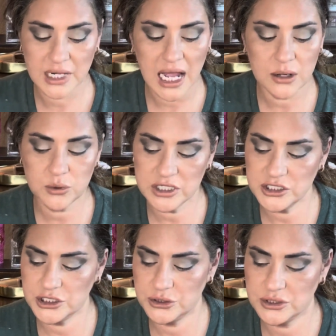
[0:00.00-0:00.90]
I want to
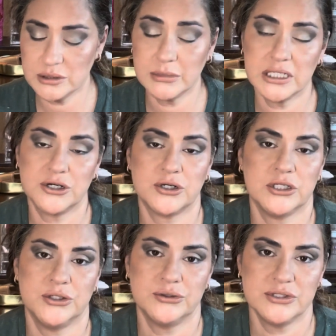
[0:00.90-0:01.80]
do some glitter
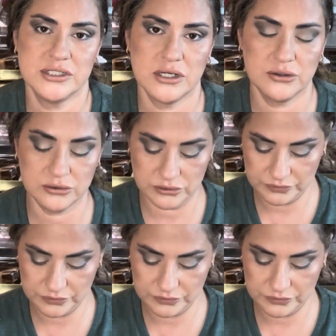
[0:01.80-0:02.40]
glue. So